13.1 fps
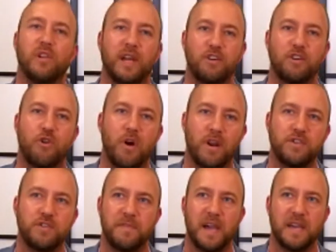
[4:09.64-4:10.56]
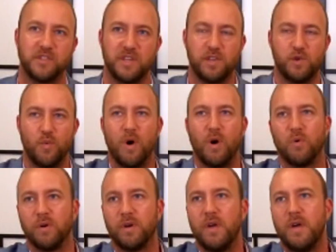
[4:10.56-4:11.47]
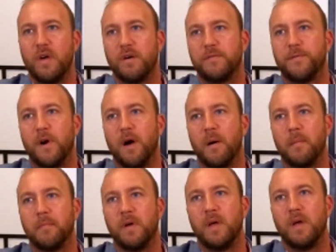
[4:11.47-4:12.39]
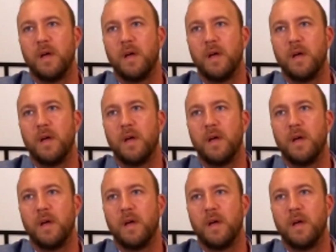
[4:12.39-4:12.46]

electronic device that you own. From